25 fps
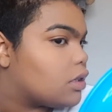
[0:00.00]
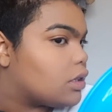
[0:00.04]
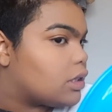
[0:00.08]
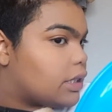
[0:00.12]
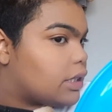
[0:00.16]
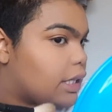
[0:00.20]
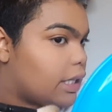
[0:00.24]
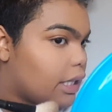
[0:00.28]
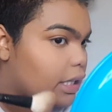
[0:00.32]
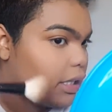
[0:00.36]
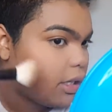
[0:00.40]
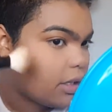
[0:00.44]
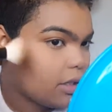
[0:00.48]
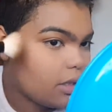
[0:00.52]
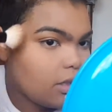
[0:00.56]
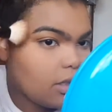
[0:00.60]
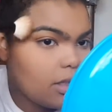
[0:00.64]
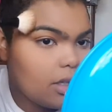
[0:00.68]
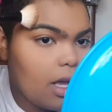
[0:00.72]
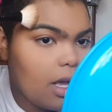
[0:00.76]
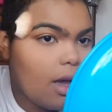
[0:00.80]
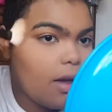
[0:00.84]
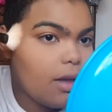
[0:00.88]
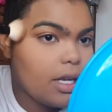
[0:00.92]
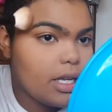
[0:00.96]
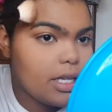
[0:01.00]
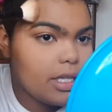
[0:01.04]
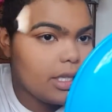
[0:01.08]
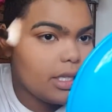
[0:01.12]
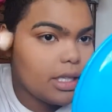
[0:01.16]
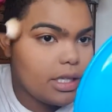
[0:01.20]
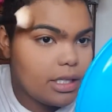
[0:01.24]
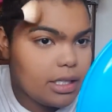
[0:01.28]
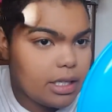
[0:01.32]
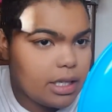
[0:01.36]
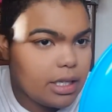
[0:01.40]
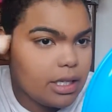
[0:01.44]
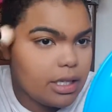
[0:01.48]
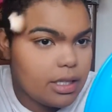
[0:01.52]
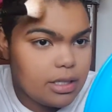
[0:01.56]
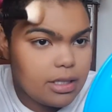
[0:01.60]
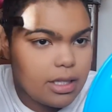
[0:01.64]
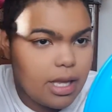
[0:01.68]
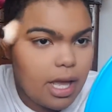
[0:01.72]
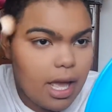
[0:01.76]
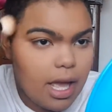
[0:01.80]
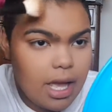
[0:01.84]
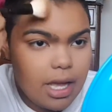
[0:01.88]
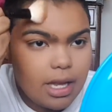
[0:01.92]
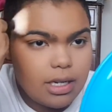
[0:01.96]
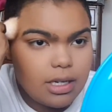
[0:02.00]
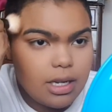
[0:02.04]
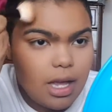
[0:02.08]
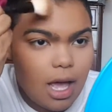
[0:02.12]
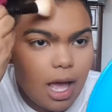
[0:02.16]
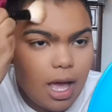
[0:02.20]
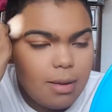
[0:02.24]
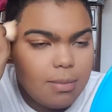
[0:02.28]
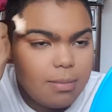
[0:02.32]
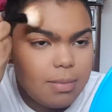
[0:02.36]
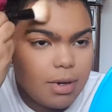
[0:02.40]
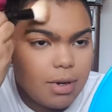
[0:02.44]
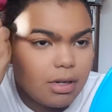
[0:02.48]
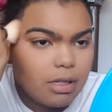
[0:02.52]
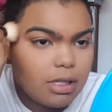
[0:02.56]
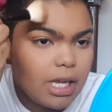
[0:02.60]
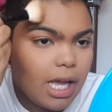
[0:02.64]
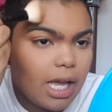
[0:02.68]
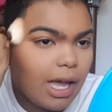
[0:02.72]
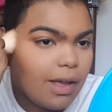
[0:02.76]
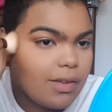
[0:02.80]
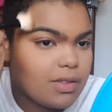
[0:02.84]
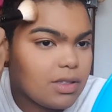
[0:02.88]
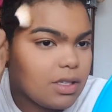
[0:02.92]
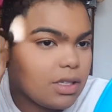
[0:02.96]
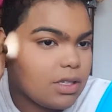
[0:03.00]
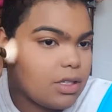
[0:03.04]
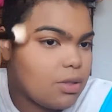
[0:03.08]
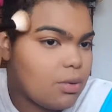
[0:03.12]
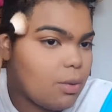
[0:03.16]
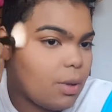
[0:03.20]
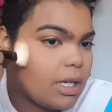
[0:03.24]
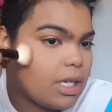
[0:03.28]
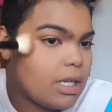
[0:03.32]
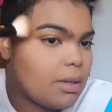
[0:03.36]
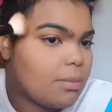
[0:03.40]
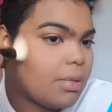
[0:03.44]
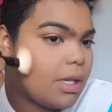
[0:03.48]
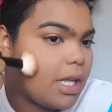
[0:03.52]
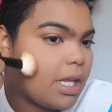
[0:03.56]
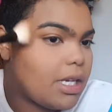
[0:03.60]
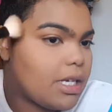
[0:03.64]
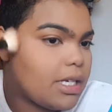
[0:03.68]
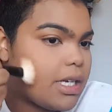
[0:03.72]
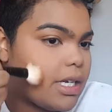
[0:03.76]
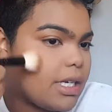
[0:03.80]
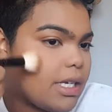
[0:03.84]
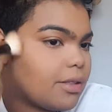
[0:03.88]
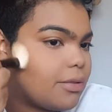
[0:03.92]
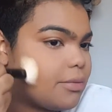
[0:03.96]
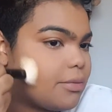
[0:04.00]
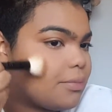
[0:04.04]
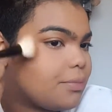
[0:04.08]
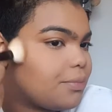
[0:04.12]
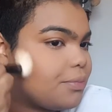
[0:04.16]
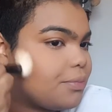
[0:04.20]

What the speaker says: see how easy this is, and I barely have to do any blending.